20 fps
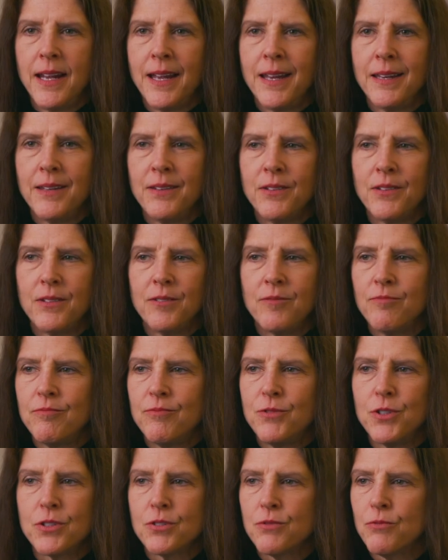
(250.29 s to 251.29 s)
and
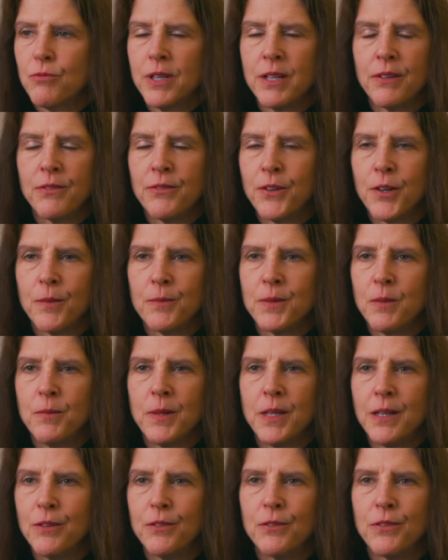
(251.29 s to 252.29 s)
just reaffirmed to
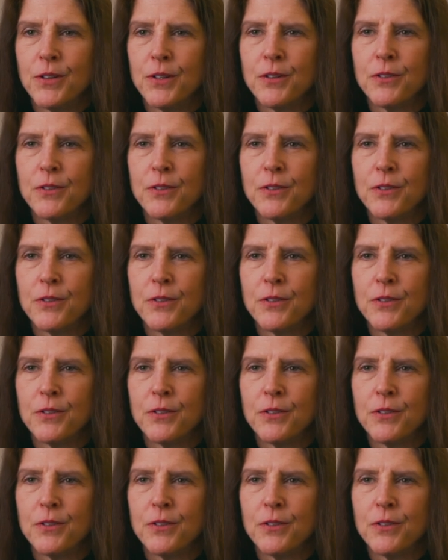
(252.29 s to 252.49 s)
me over